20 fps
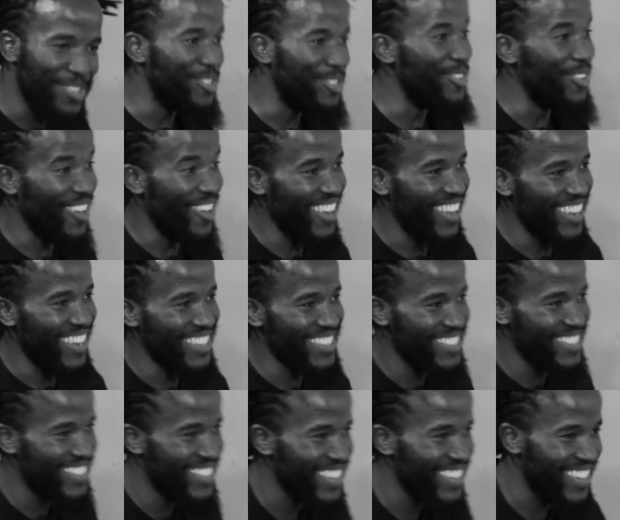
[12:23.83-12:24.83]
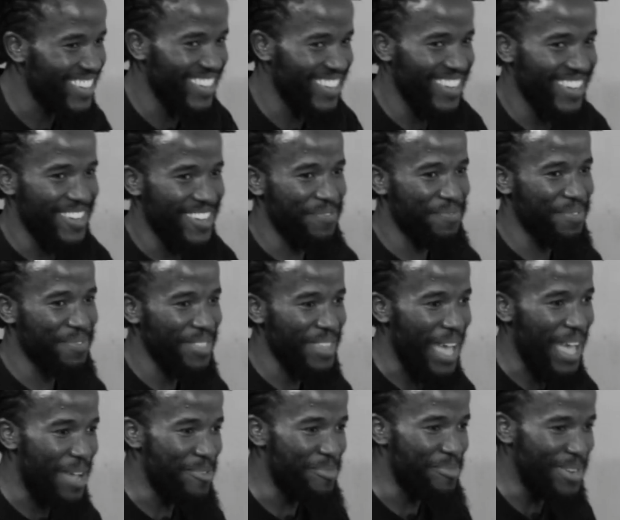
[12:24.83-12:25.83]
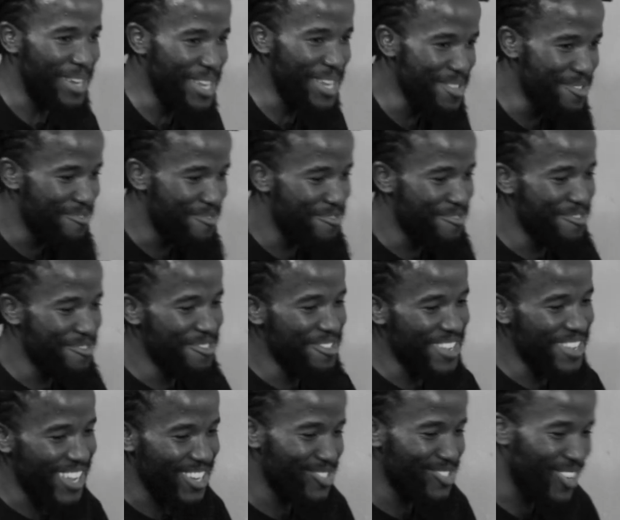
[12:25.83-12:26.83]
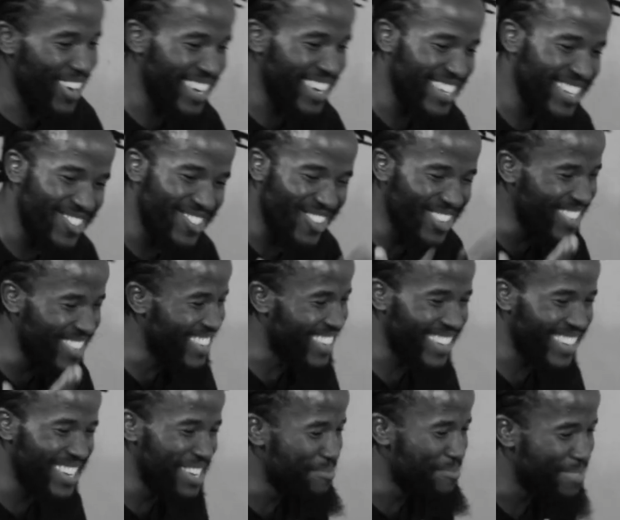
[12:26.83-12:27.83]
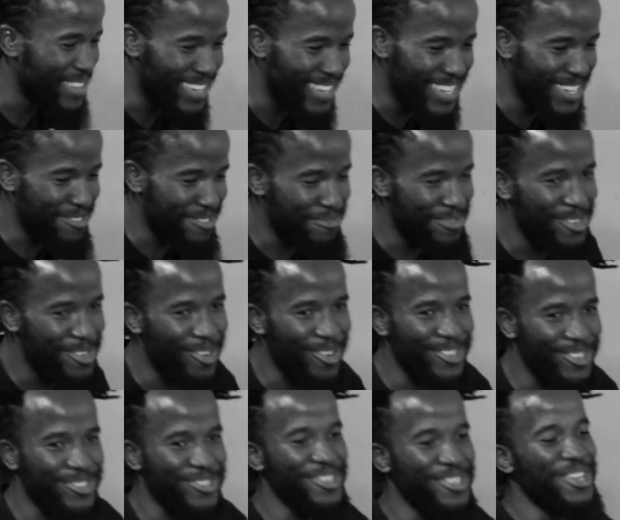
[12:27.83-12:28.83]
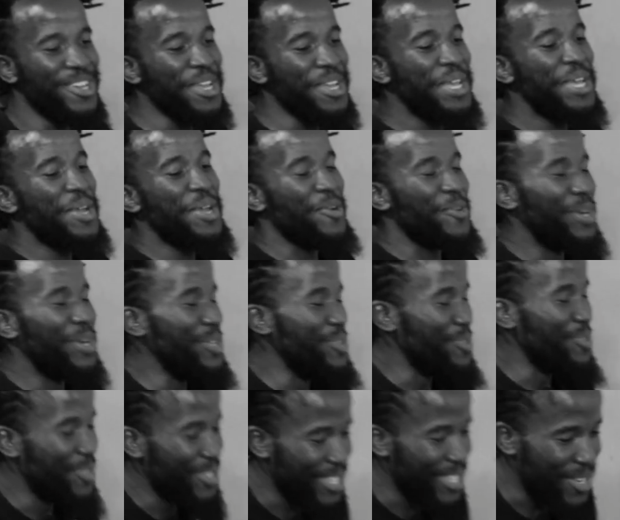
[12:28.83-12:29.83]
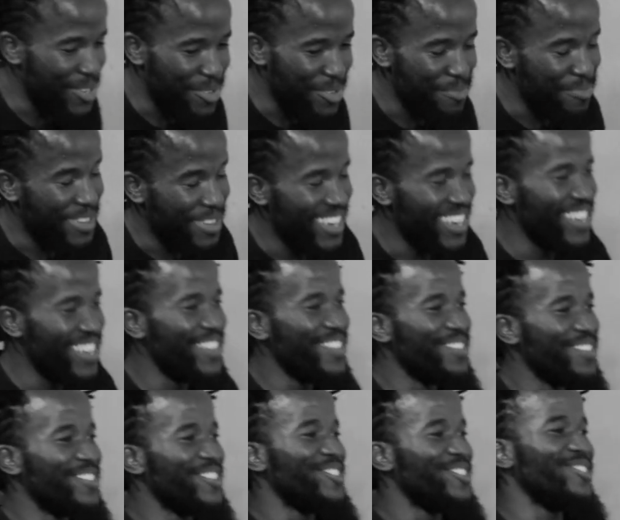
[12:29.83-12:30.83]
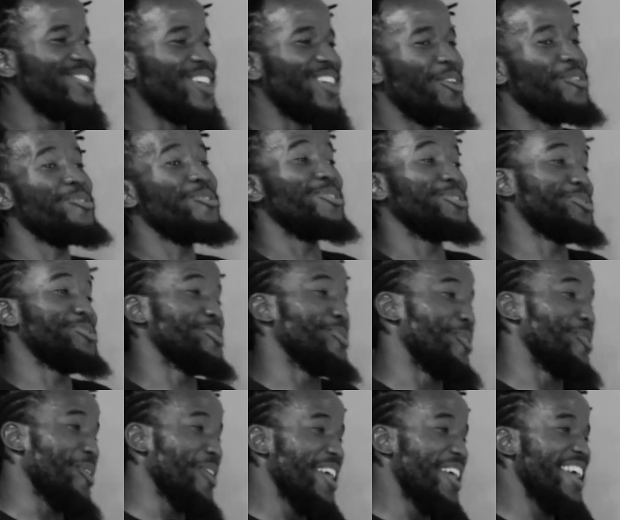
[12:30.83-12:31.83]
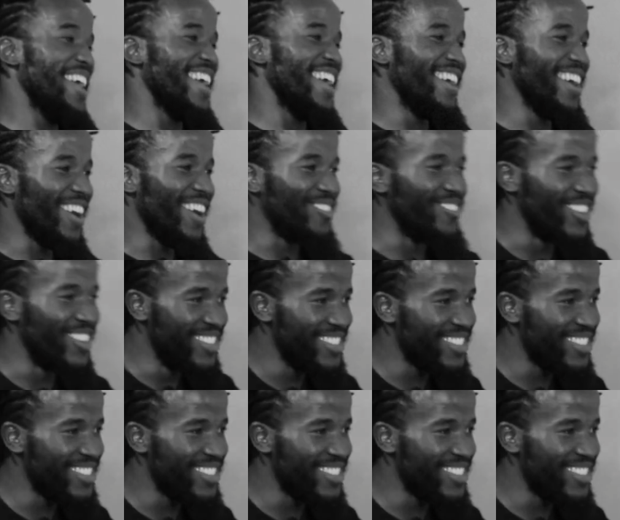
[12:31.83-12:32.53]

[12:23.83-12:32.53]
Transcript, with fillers: curious. I believe, actually, not really believe, because when you say you believe, shoot alcohol about